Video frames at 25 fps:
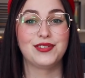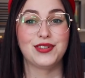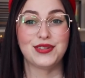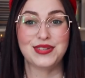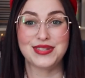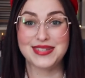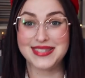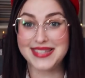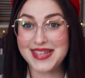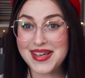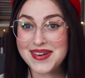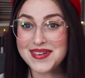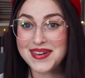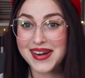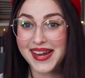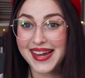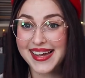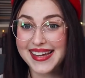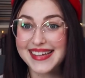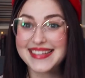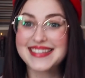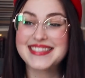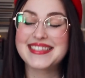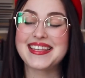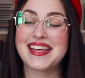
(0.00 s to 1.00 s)
to
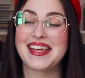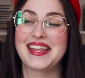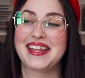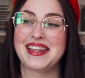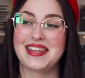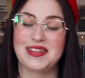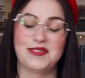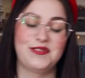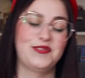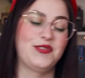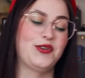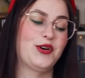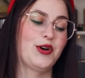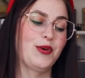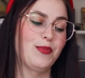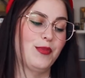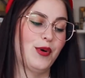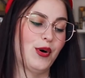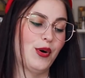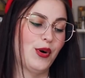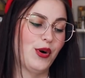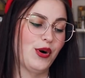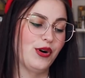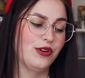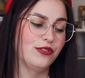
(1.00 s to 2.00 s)
Sirius in the form
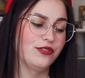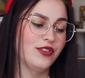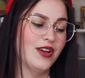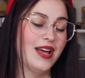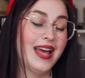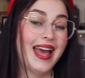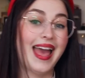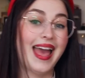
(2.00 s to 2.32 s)
of